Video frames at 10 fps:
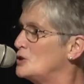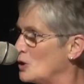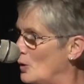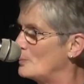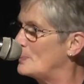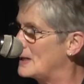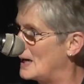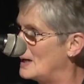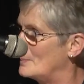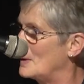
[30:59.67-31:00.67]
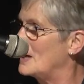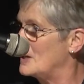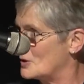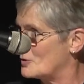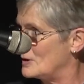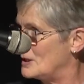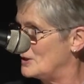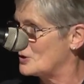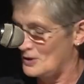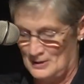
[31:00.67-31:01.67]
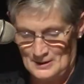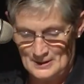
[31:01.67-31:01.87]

don't become a history teacher.